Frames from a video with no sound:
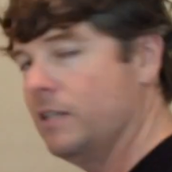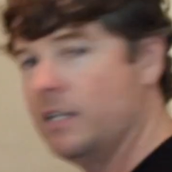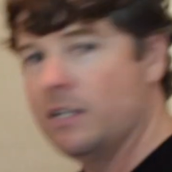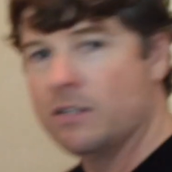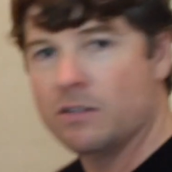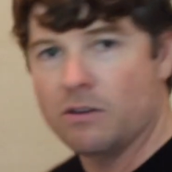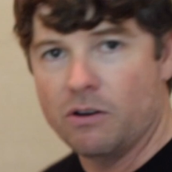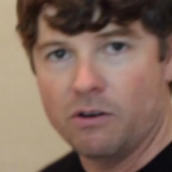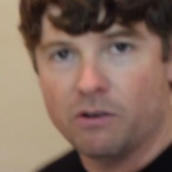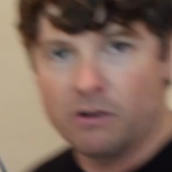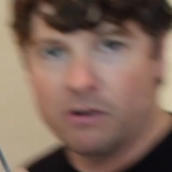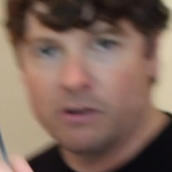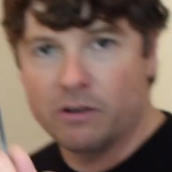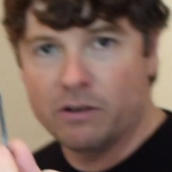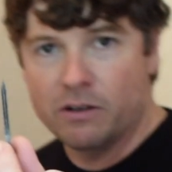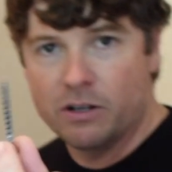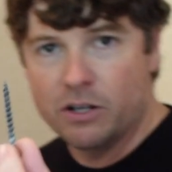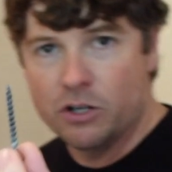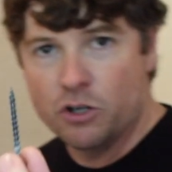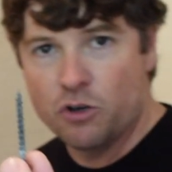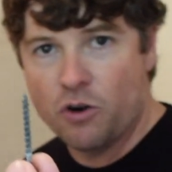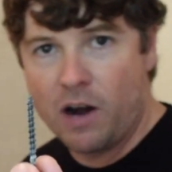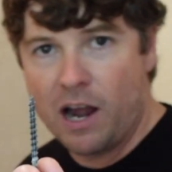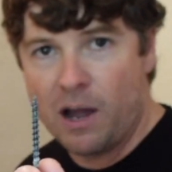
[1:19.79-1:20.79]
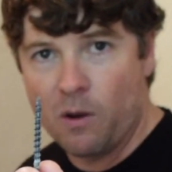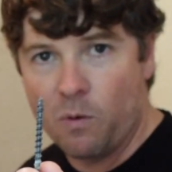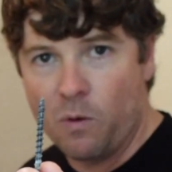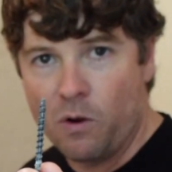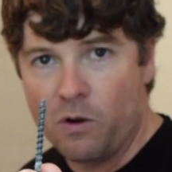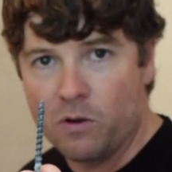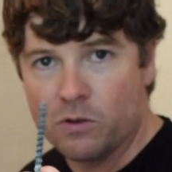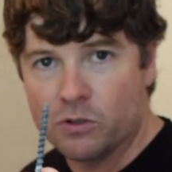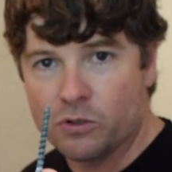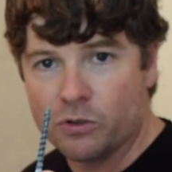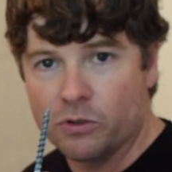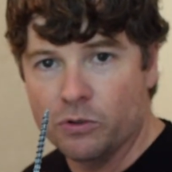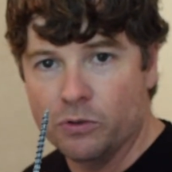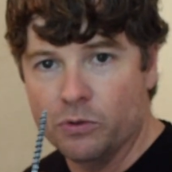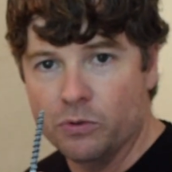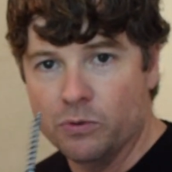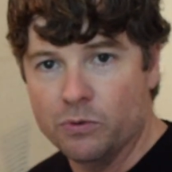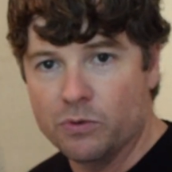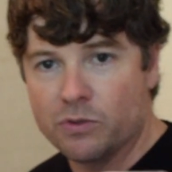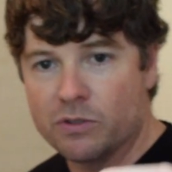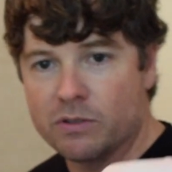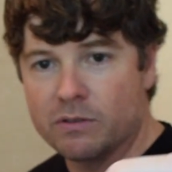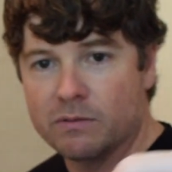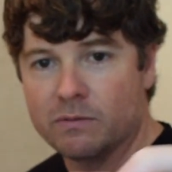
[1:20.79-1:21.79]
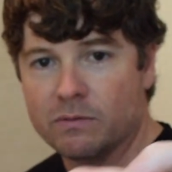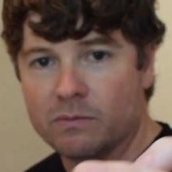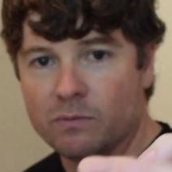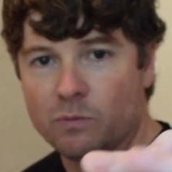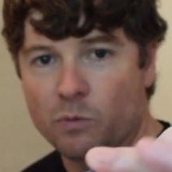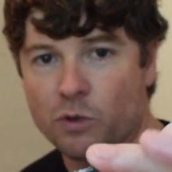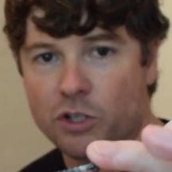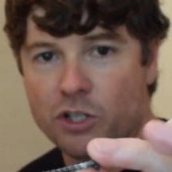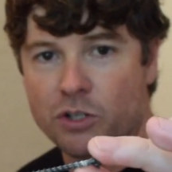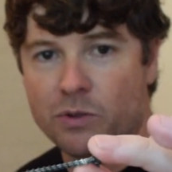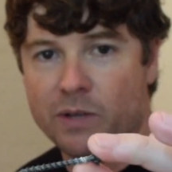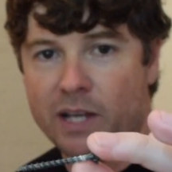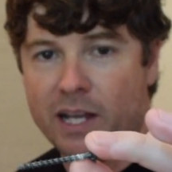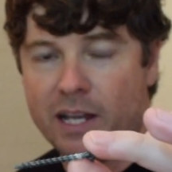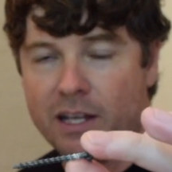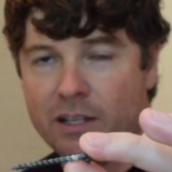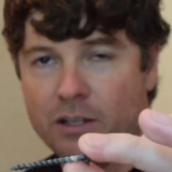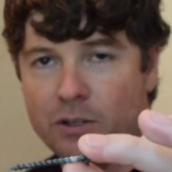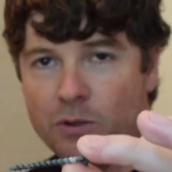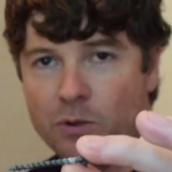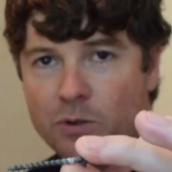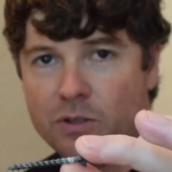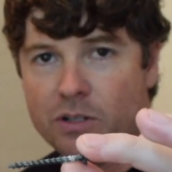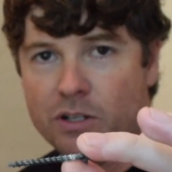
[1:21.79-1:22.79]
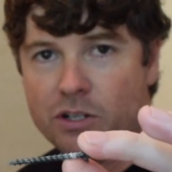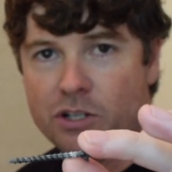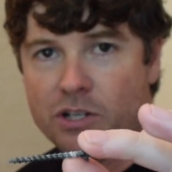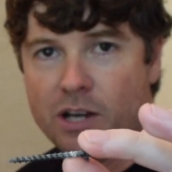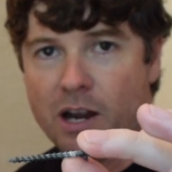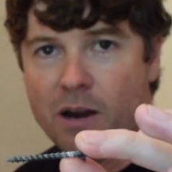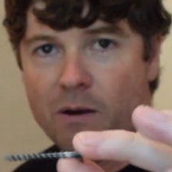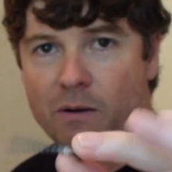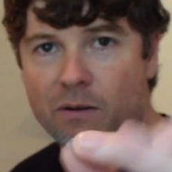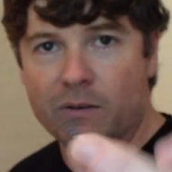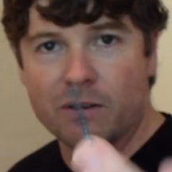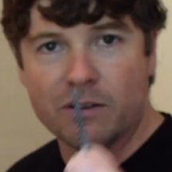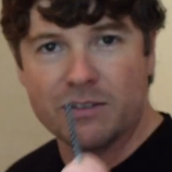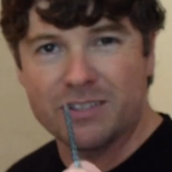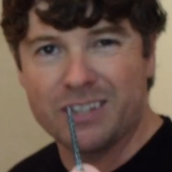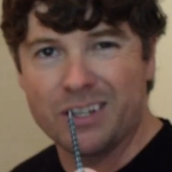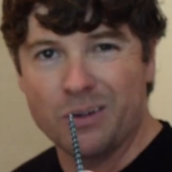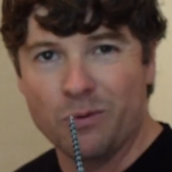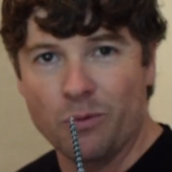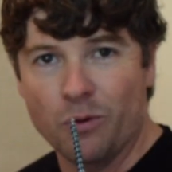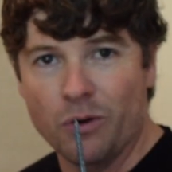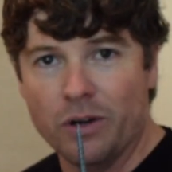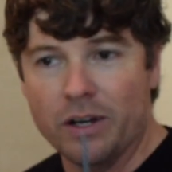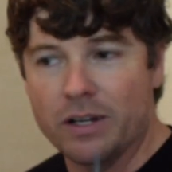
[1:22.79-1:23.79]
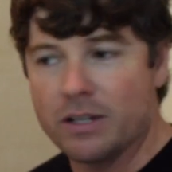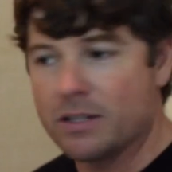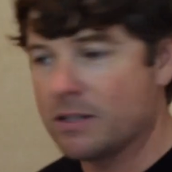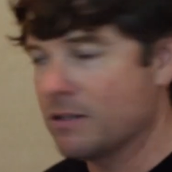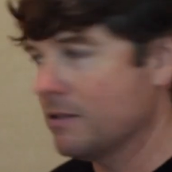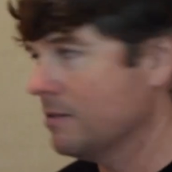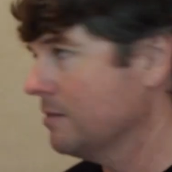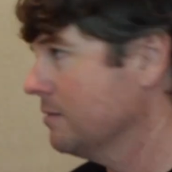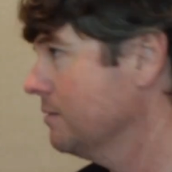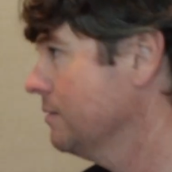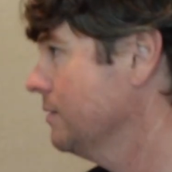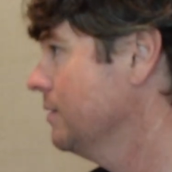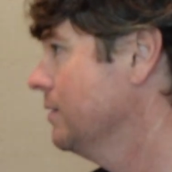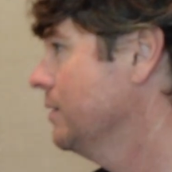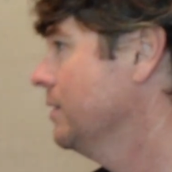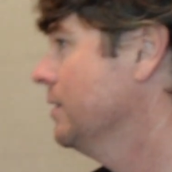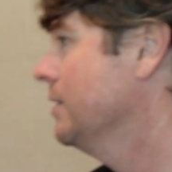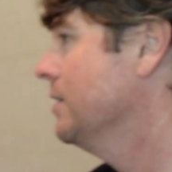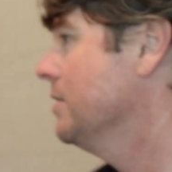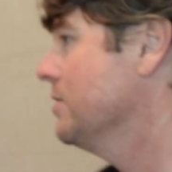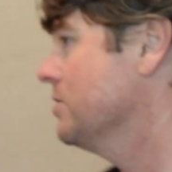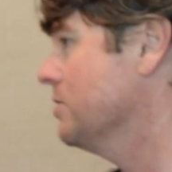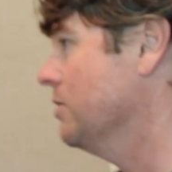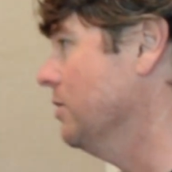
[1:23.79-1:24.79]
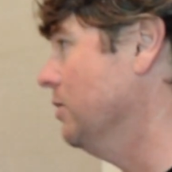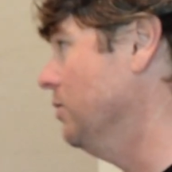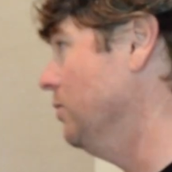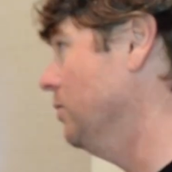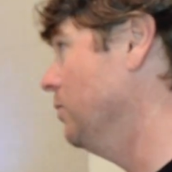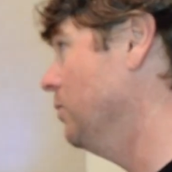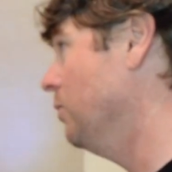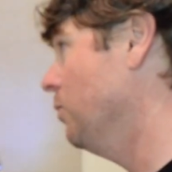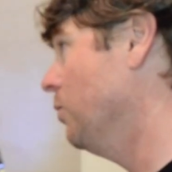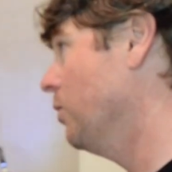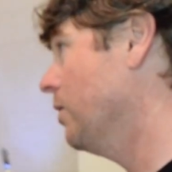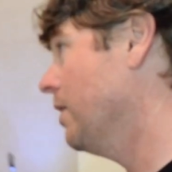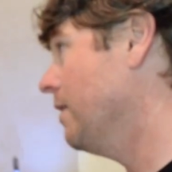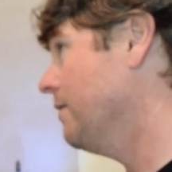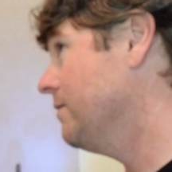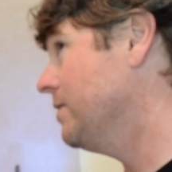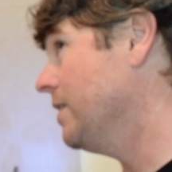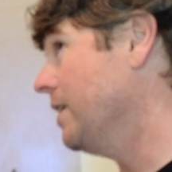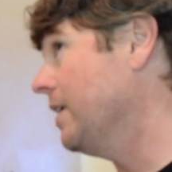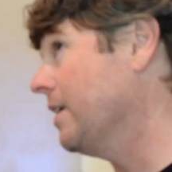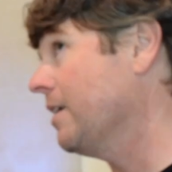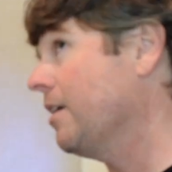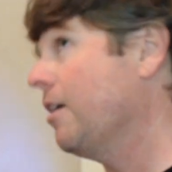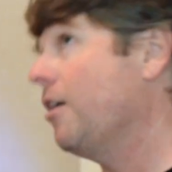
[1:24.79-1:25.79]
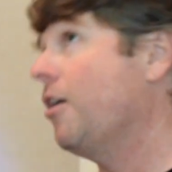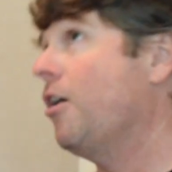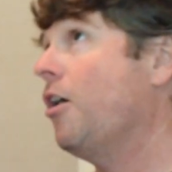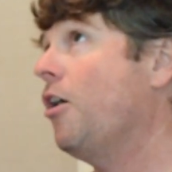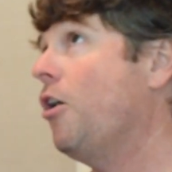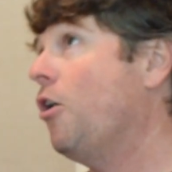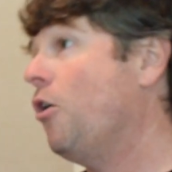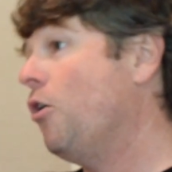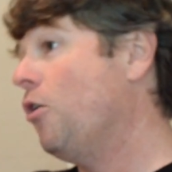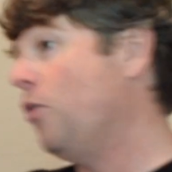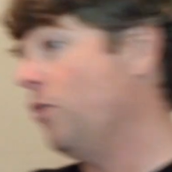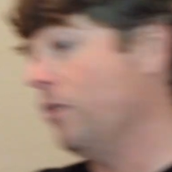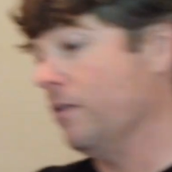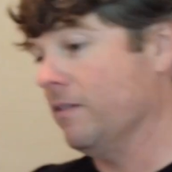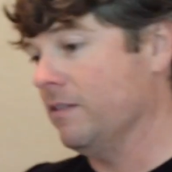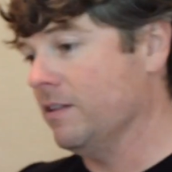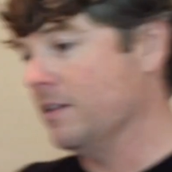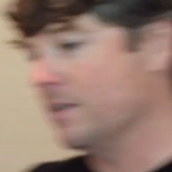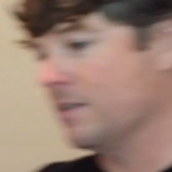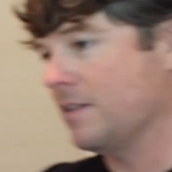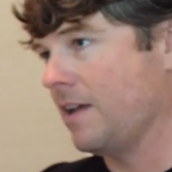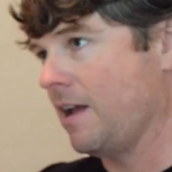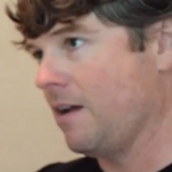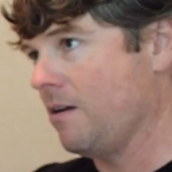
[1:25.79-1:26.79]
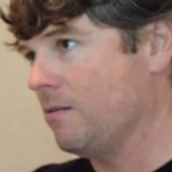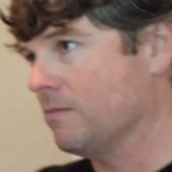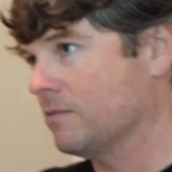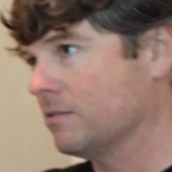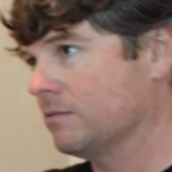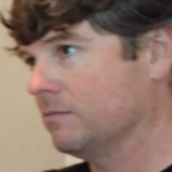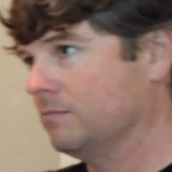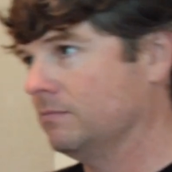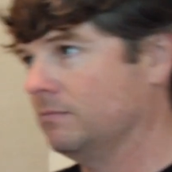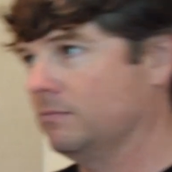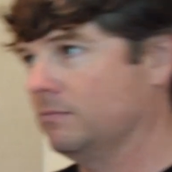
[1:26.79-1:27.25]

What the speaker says: These are drywall screws, which you can't use in a shower because they rust. So we're going to take all of this out.